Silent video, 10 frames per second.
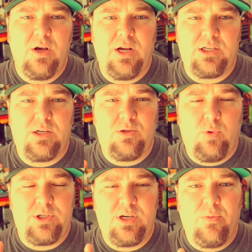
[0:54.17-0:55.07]
That's
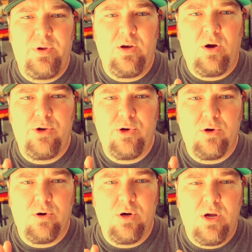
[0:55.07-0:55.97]
what's going to be on
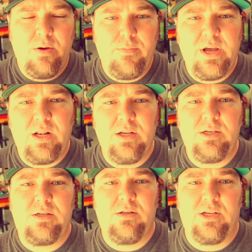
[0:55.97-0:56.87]
your
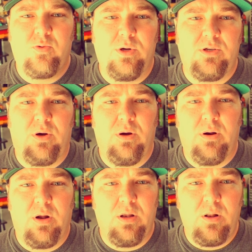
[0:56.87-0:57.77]
medalist. That's what's on
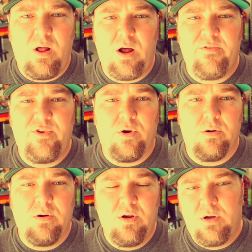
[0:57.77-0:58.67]
a lot of your
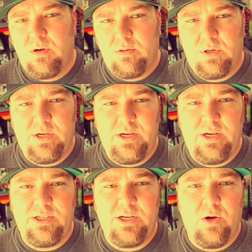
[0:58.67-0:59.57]

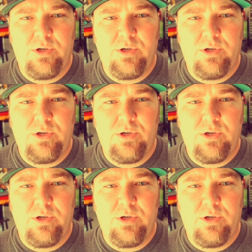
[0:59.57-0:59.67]
EZGO